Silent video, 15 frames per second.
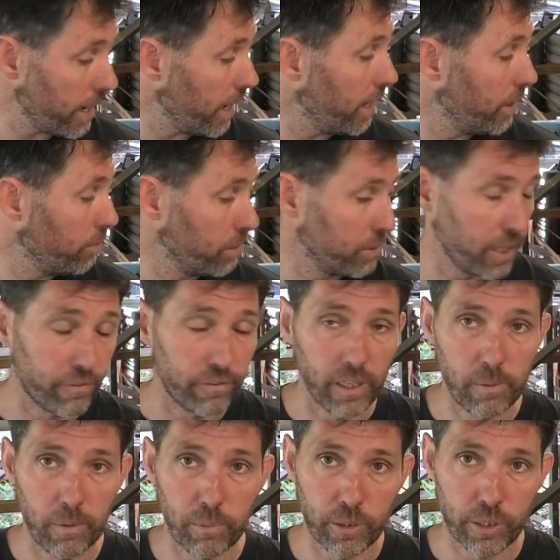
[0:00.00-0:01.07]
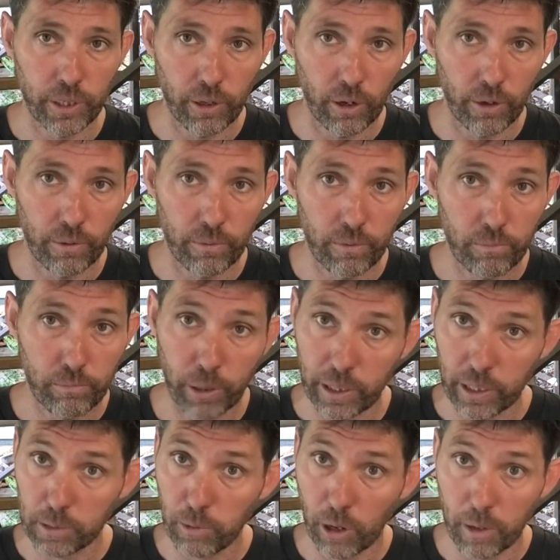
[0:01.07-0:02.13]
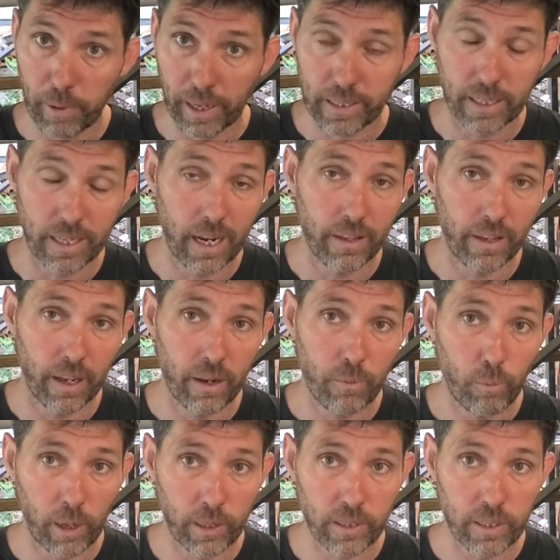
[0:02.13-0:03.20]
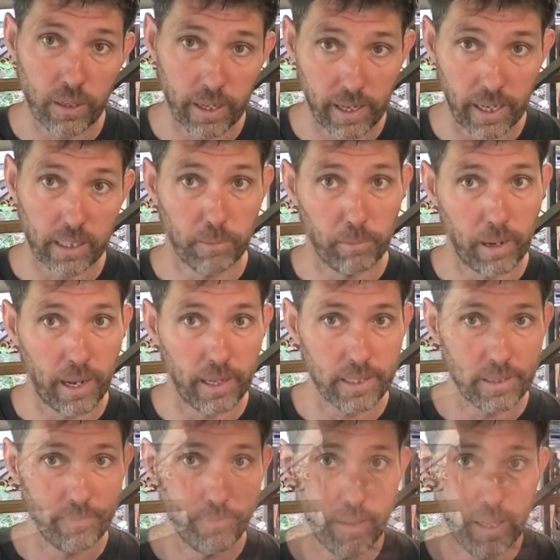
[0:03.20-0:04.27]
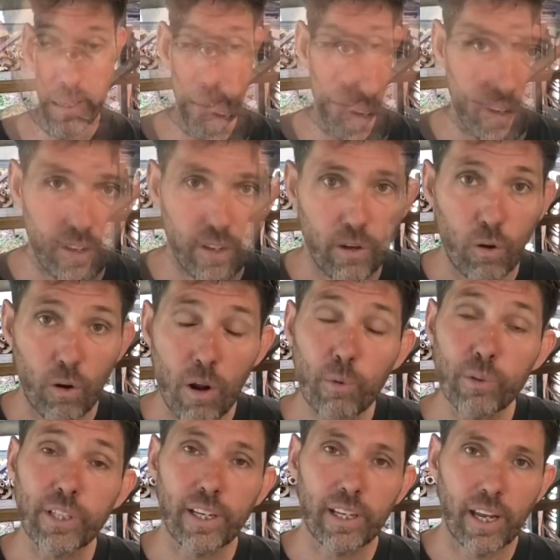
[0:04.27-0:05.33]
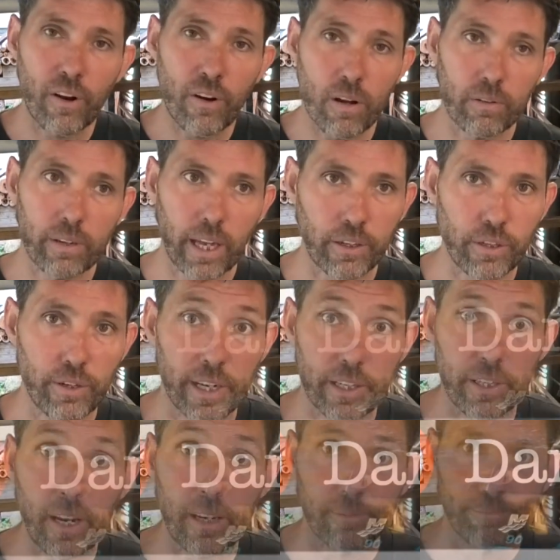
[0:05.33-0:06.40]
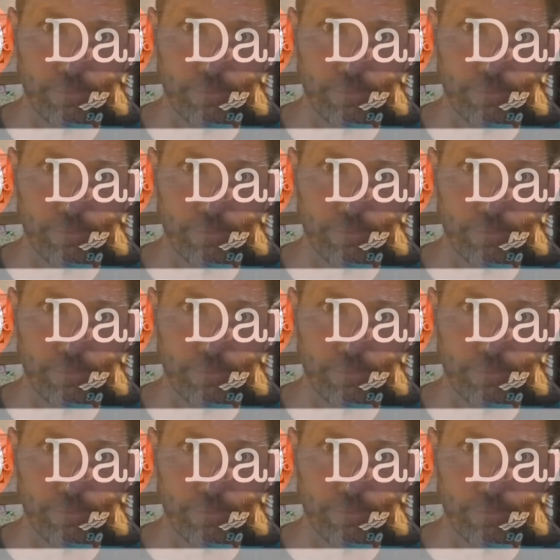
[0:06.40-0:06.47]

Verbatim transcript: and we'll definitely be pushing on putting this motor back together once I can get some parts. Alright, well take care and I'll catch you next year.